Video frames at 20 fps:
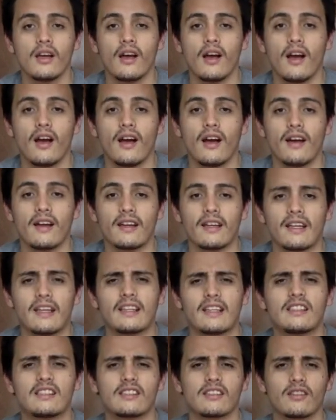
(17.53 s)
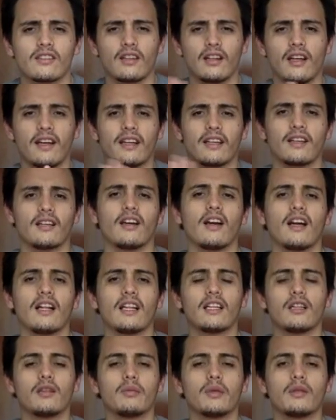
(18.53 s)
And it's like a
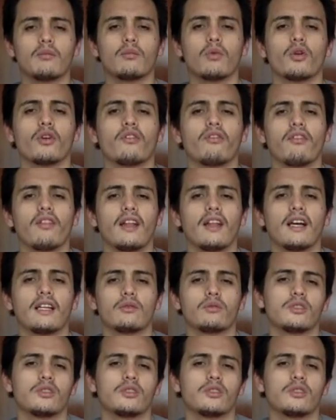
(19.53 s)
little bit more flat,